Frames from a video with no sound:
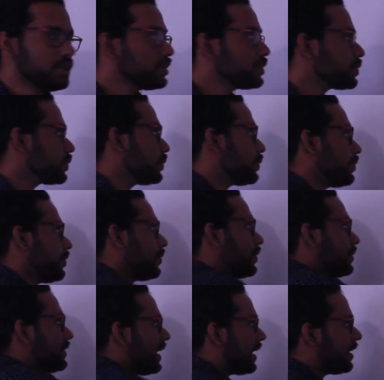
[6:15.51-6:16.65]
So you
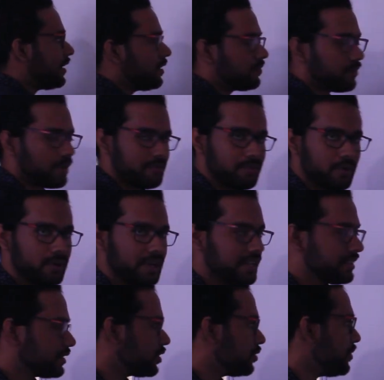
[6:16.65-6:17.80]
know that for a body
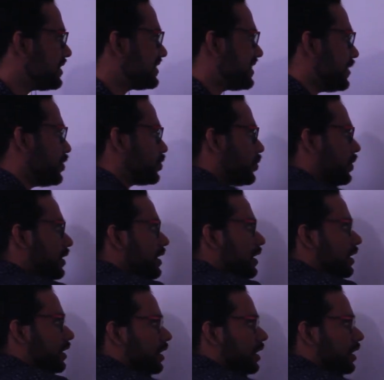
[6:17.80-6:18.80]
there should be a centroid.